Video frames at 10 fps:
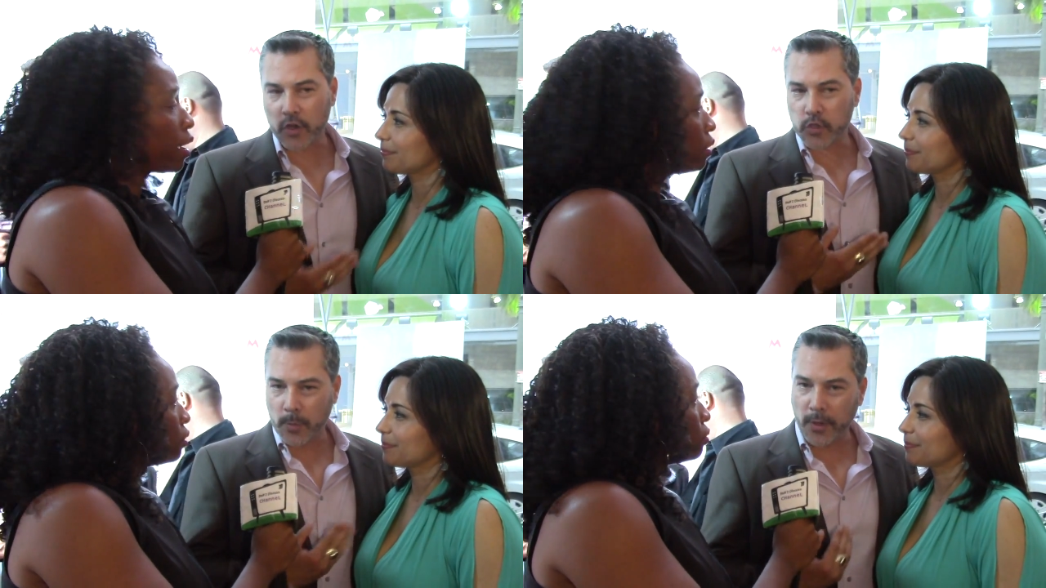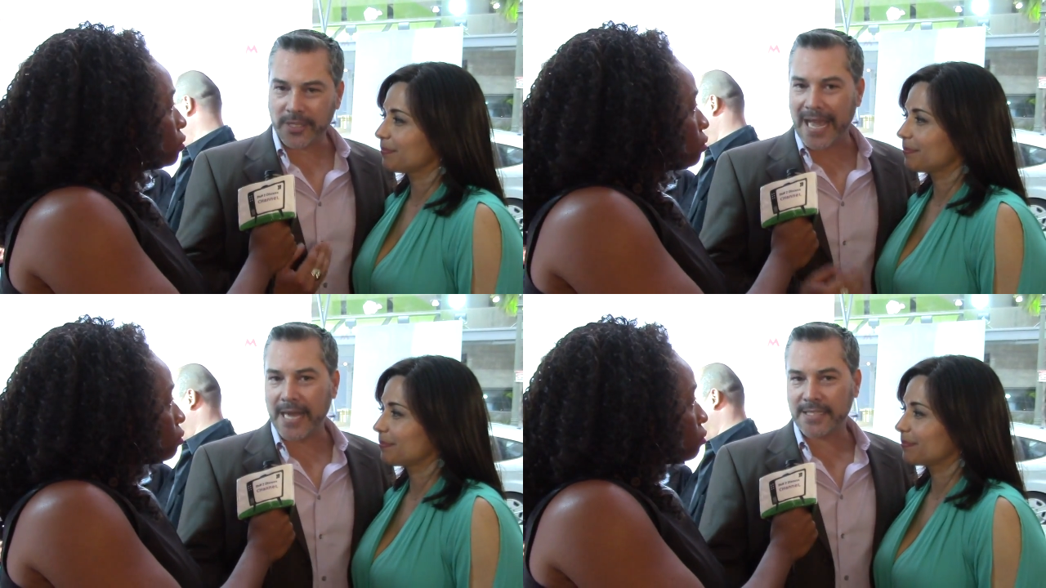Speaker 1: course, we're
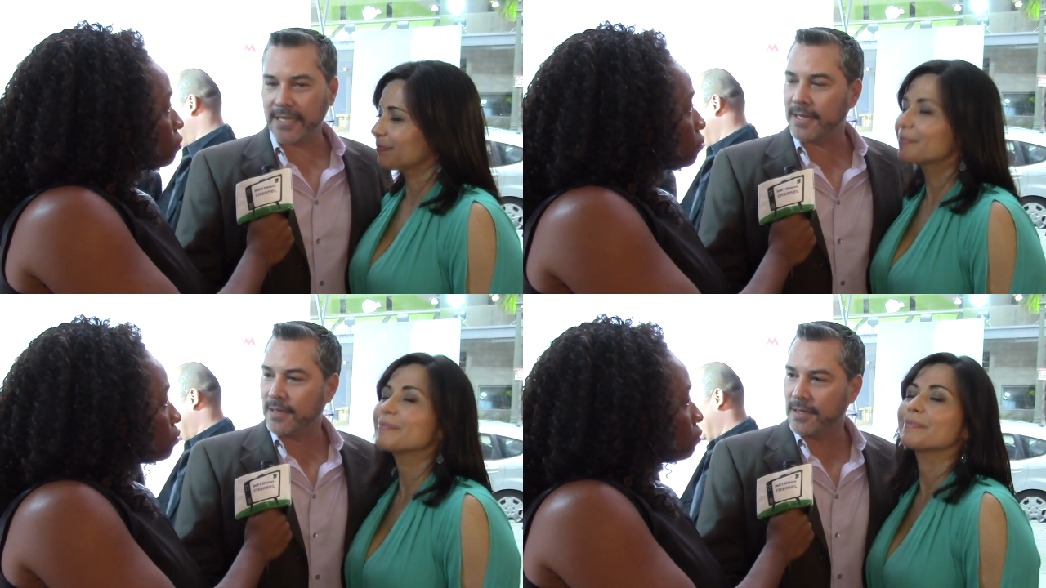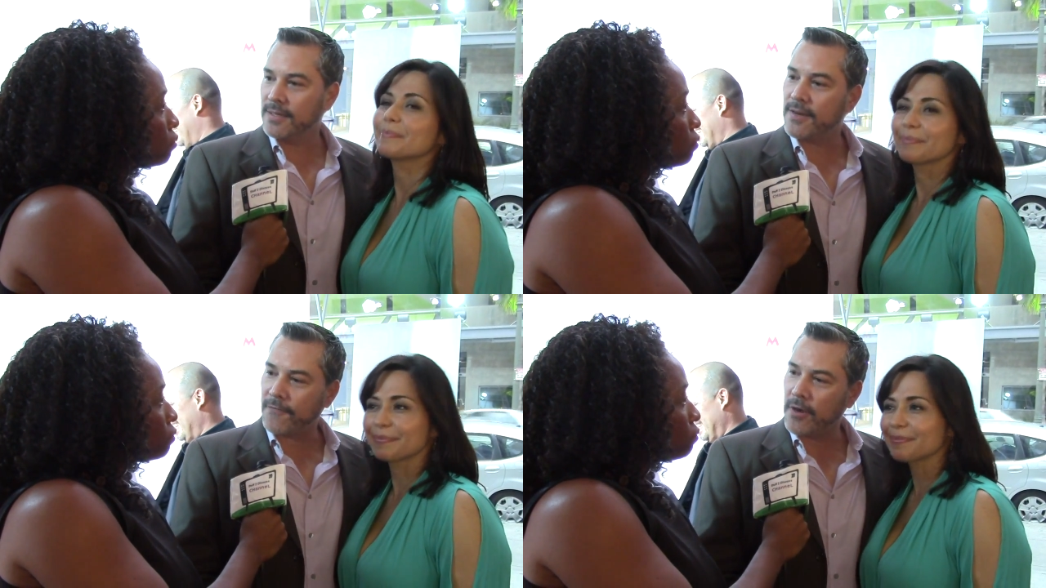both acting
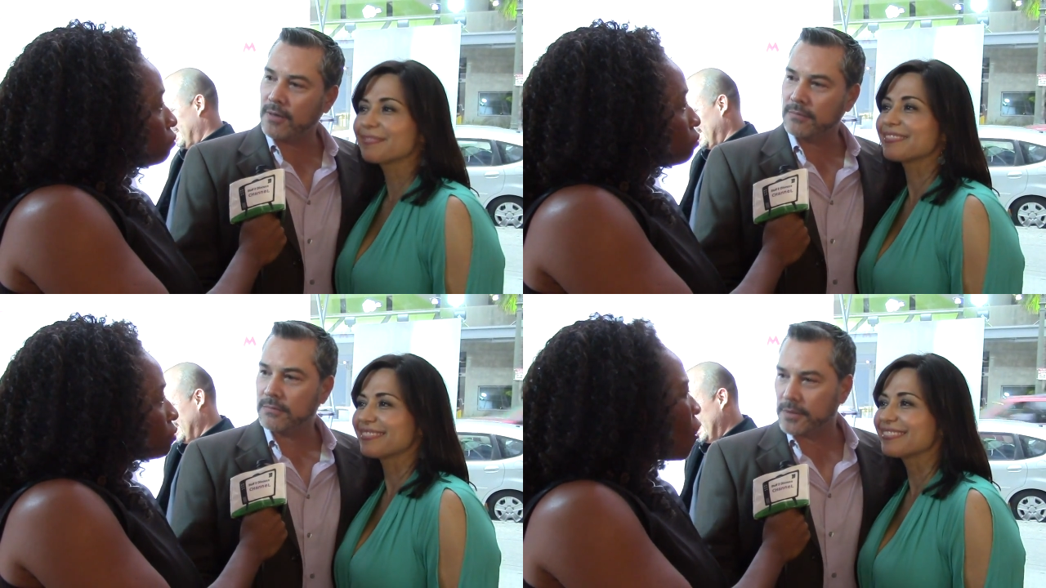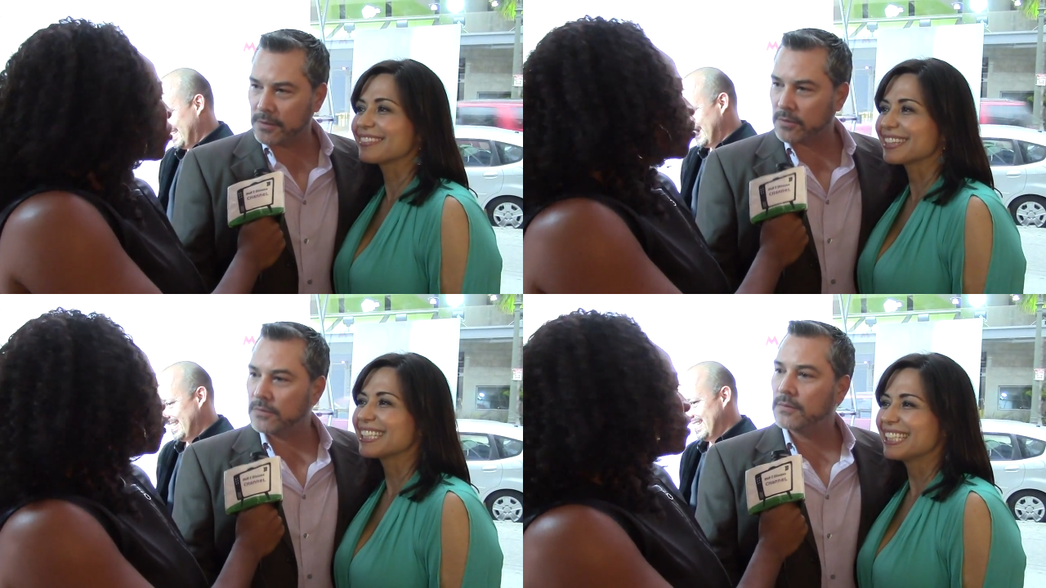in different.
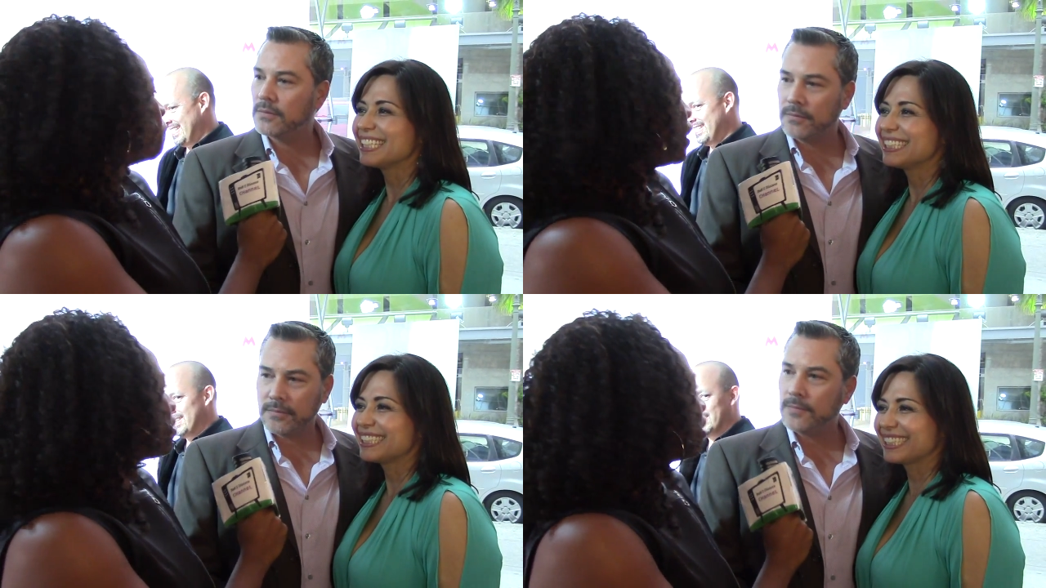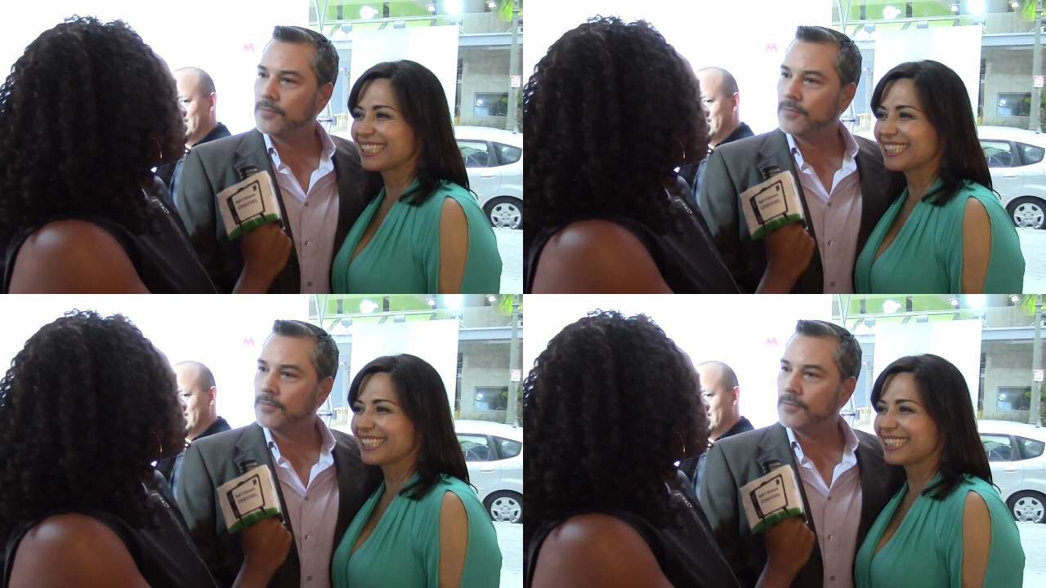Oh, so you're just busy.